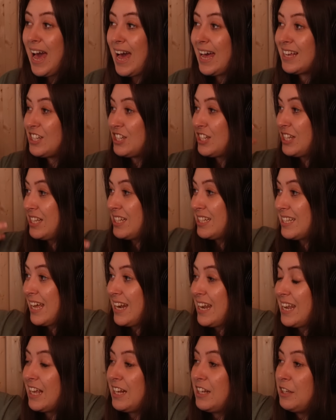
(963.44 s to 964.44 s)
As she's
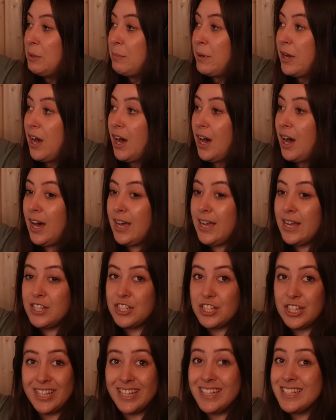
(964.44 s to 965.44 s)
getting a little bit higher,
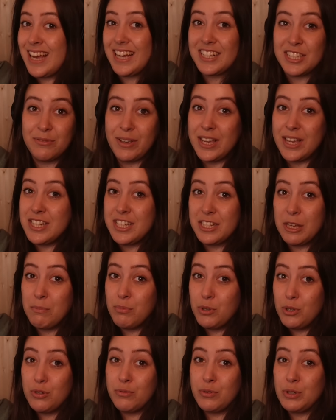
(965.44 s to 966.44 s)
she is activating a
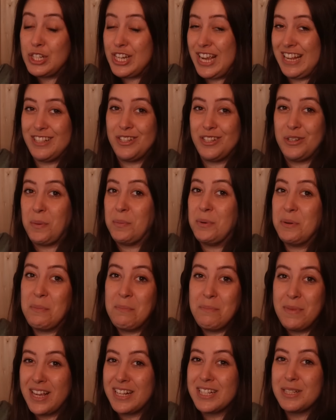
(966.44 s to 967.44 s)
beautiful chest dominant
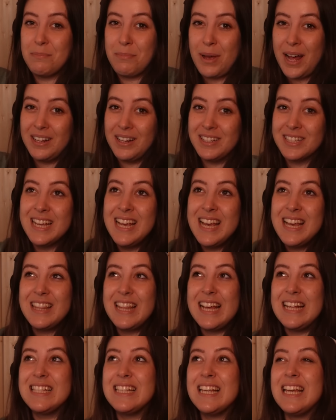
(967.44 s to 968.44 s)
mix belt.
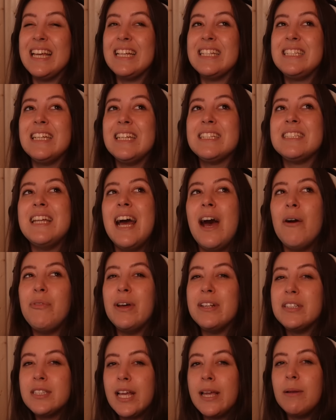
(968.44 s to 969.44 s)
It doesn't have
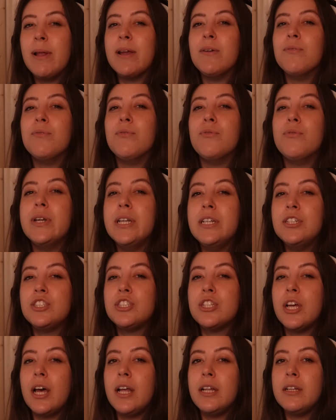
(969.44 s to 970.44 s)
that same like
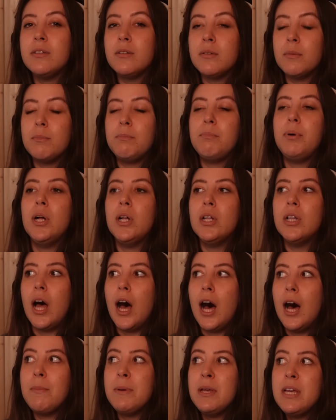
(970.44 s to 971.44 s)
reach and pull
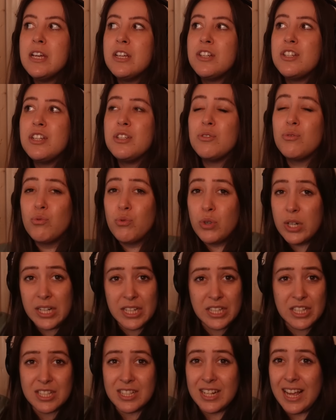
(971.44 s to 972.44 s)
up. She's
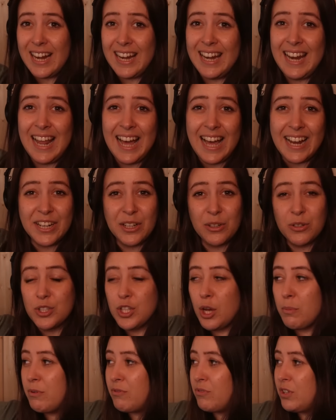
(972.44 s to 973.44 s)
really just like landing on
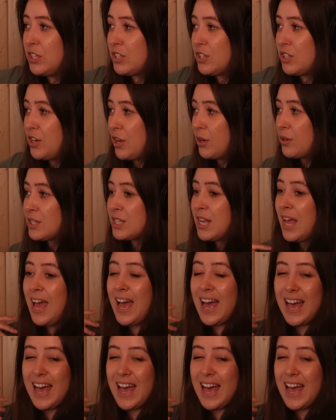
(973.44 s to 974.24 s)
top of these notes,